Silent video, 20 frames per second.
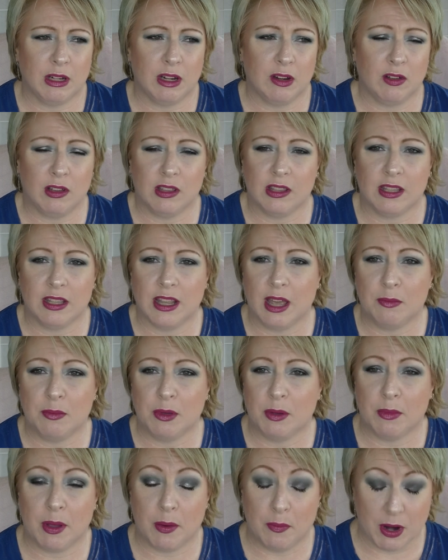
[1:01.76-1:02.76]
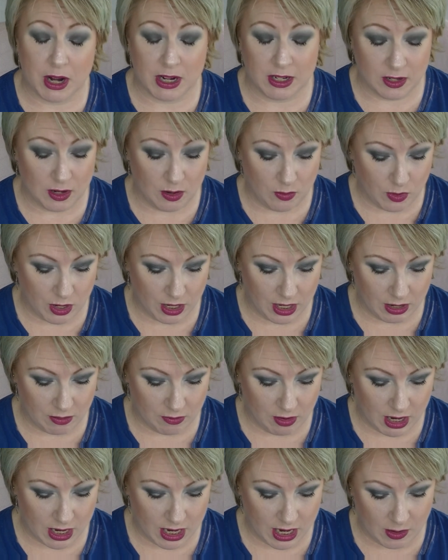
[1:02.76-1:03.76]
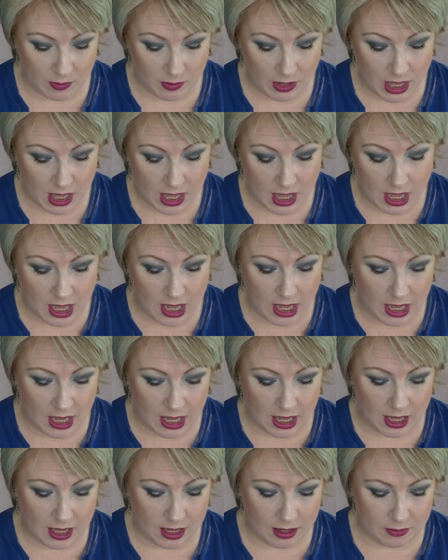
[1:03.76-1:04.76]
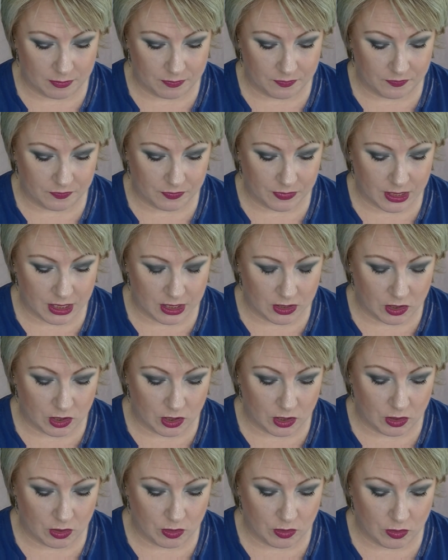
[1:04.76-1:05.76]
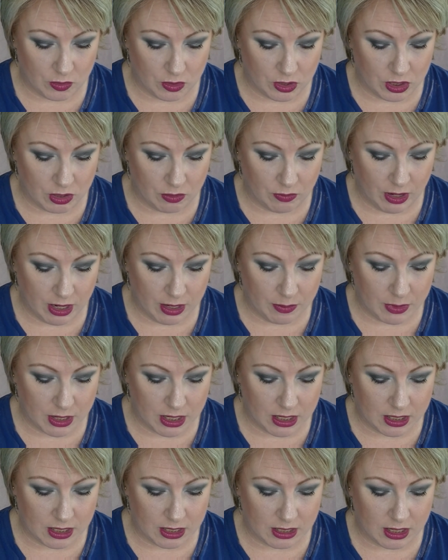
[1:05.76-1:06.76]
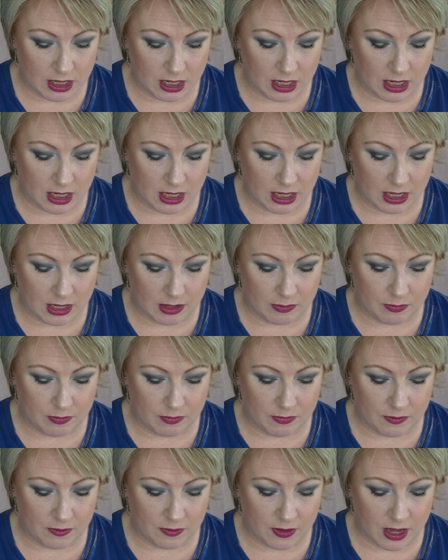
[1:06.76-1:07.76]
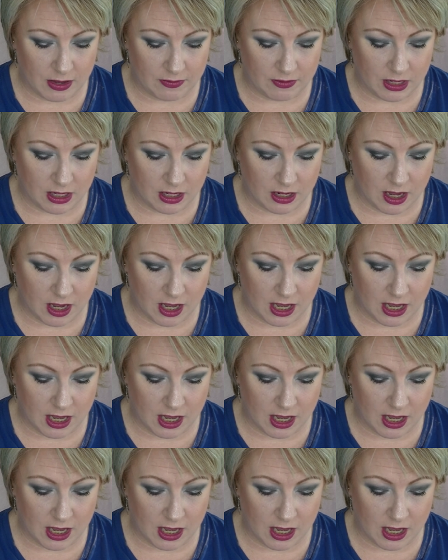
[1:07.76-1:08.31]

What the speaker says: longer than that, but my brain's not working right now. So she recommended 5 to 10